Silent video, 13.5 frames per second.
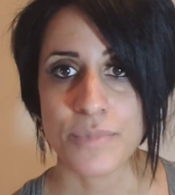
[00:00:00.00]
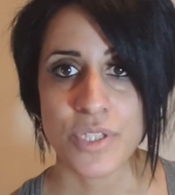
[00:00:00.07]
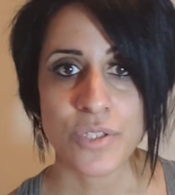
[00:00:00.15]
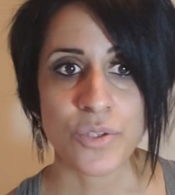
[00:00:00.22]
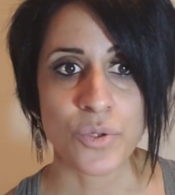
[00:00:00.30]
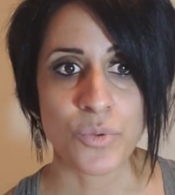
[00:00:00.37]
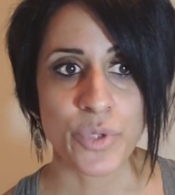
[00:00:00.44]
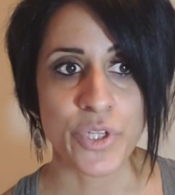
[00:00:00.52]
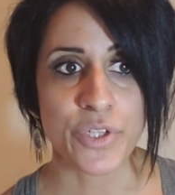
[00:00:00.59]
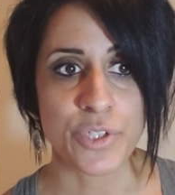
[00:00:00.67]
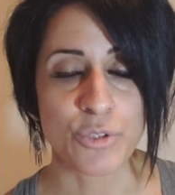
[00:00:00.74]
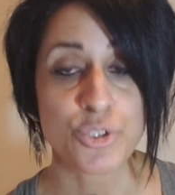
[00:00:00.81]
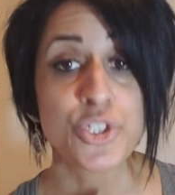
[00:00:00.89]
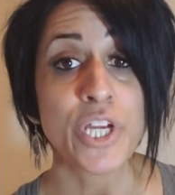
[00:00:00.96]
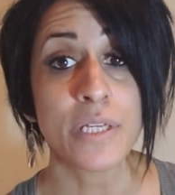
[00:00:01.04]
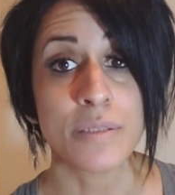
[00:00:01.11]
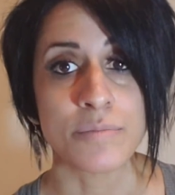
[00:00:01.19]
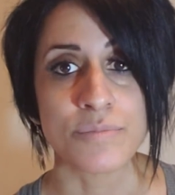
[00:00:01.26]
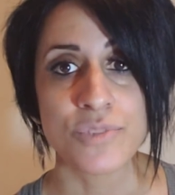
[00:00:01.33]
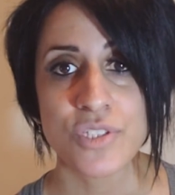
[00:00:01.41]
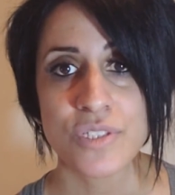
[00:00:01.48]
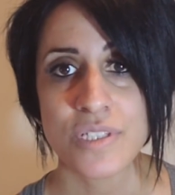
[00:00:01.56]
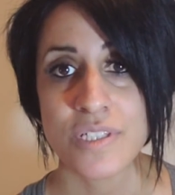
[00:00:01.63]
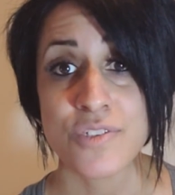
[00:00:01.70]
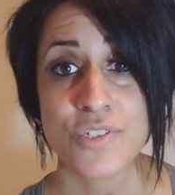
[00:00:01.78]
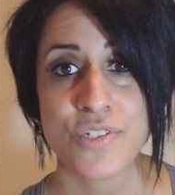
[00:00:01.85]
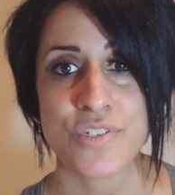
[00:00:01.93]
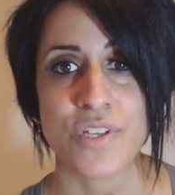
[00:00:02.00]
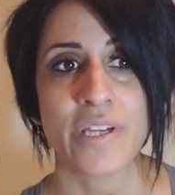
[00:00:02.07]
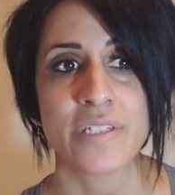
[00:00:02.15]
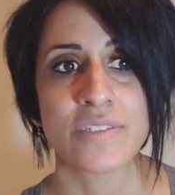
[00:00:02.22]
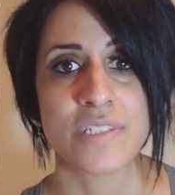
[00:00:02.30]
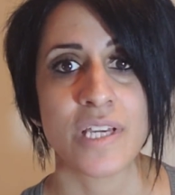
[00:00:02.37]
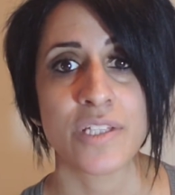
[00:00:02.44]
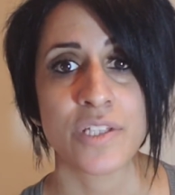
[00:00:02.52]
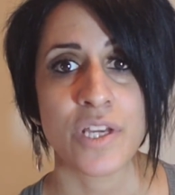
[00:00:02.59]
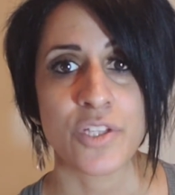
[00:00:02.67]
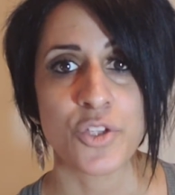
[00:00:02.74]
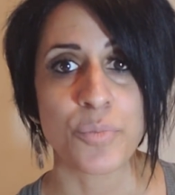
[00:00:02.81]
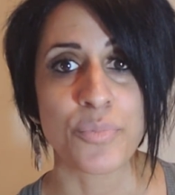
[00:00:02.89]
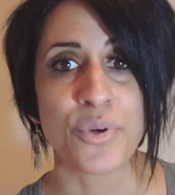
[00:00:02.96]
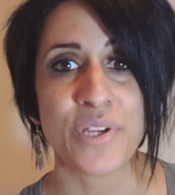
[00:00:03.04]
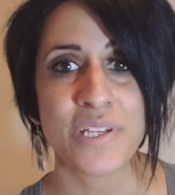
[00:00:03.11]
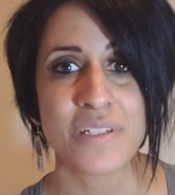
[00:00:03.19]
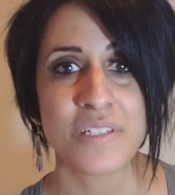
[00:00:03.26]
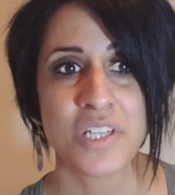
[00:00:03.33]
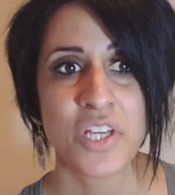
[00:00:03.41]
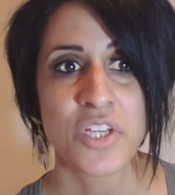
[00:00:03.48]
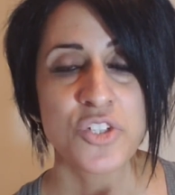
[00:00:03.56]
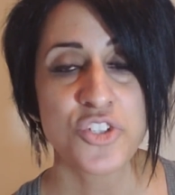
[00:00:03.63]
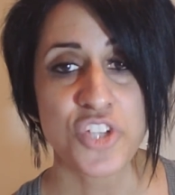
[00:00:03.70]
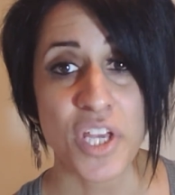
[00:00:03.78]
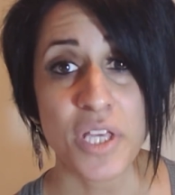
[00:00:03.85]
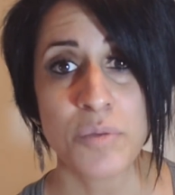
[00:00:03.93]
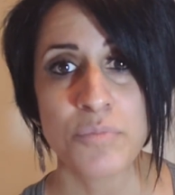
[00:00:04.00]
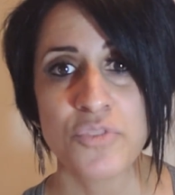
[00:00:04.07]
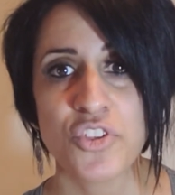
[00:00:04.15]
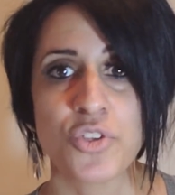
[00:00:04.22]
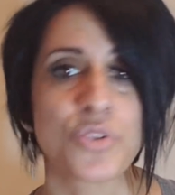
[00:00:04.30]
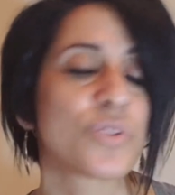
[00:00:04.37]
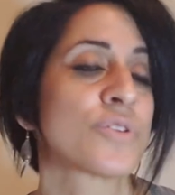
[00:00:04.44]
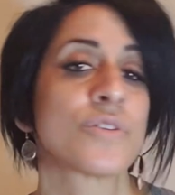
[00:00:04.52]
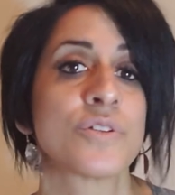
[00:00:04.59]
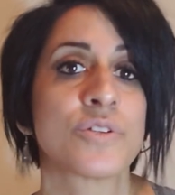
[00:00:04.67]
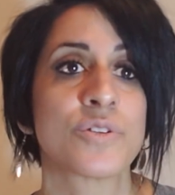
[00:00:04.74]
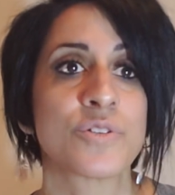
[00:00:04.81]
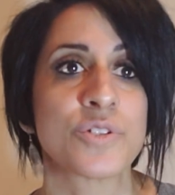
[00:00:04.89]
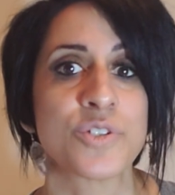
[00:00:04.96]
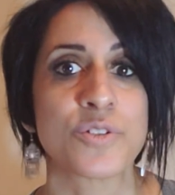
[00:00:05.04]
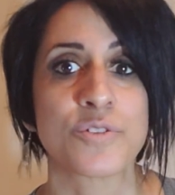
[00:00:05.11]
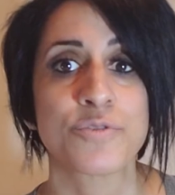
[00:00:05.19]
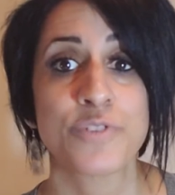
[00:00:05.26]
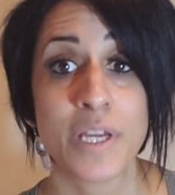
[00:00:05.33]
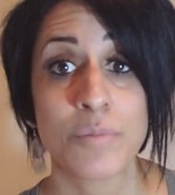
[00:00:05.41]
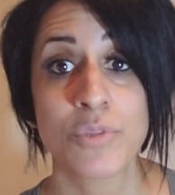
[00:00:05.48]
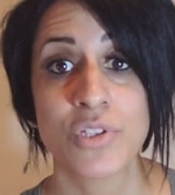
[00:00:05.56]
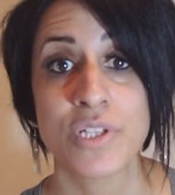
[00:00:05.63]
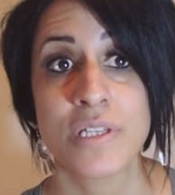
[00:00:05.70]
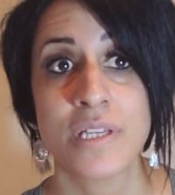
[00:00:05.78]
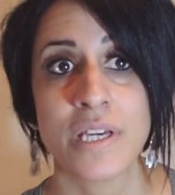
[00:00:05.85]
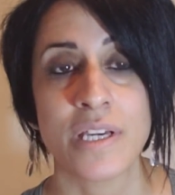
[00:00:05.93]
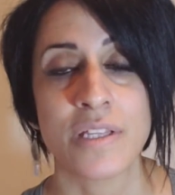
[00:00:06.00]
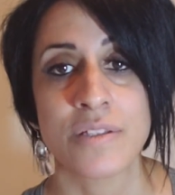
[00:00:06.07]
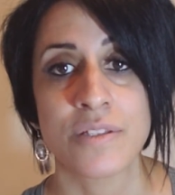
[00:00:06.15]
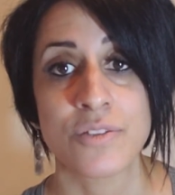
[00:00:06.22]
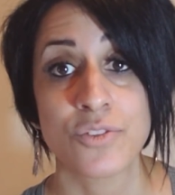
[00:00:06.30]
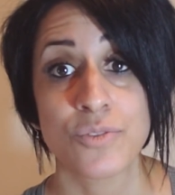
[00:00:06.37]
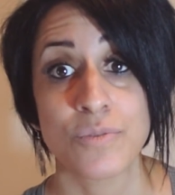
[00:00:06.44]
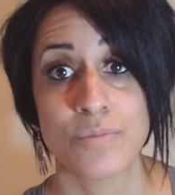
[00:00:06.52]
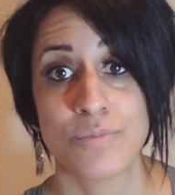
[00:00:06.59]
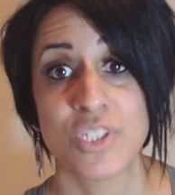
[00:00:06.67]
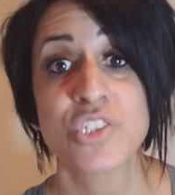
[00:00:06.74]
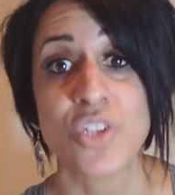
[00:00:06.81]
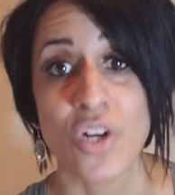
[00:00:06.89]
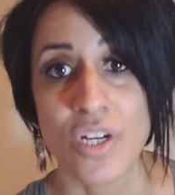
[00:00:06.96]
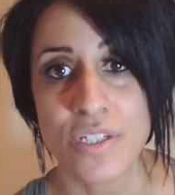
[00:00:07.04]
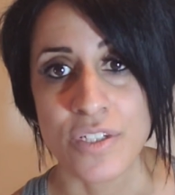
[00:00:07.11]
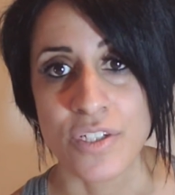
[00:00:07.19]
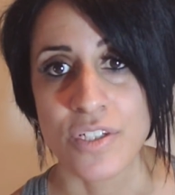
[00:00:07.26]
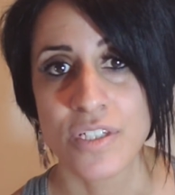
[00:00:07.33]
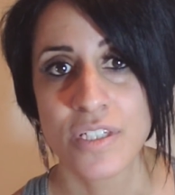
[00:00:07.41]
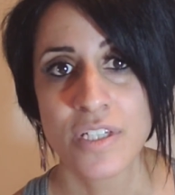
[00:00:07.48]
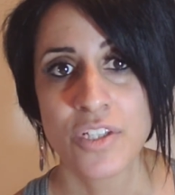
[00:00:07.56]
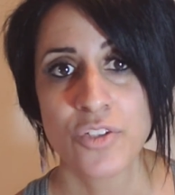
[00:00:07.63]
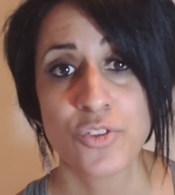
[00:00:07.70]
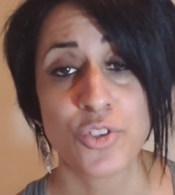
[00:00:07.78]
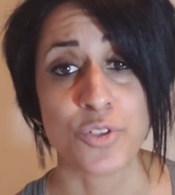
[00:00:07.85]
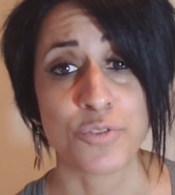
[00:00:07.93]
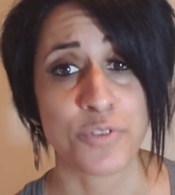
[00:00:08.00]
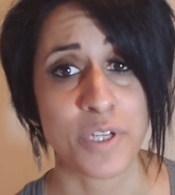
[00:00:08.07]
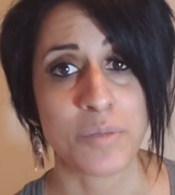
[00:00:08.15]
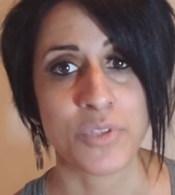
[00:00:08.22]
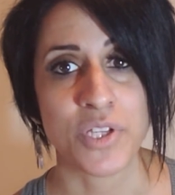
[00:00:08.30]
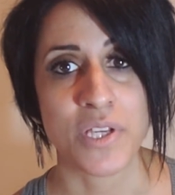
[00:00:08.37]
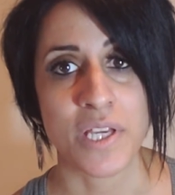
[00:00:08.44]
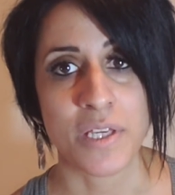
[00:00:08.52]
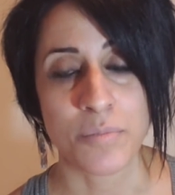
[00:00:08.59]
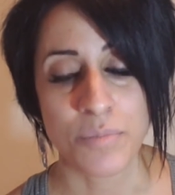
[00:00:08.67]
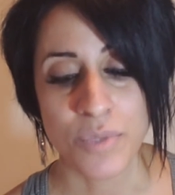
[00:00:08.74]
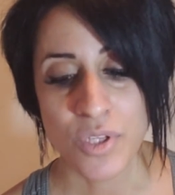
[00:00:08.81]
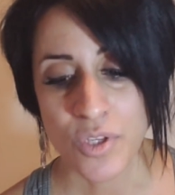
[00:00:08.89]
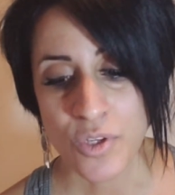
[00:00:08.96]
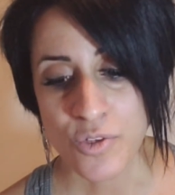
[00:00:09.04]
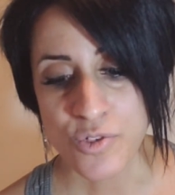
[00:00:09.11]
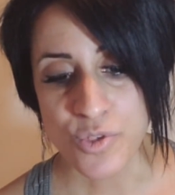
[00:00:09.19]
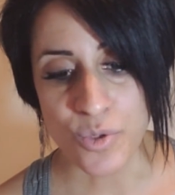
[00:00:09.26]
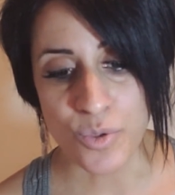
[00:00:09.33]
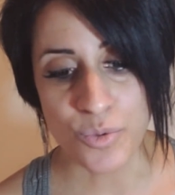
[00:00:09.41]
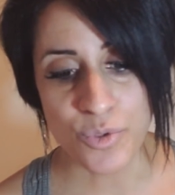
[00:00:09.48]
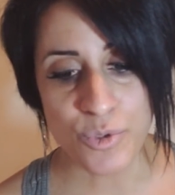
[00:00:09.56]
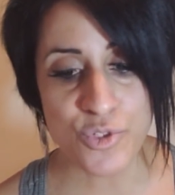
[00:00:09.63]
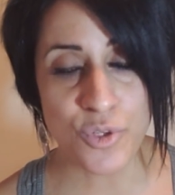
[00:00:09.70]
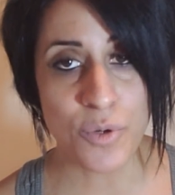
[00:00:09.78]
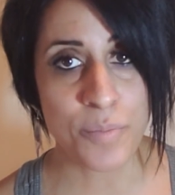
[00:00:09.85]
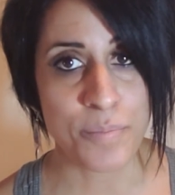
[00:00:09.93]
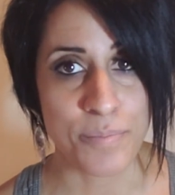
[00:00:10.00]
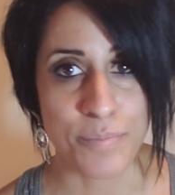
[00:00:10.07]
where you're shamed in society, and you bring shame to your family and dishonor to your family name. So those are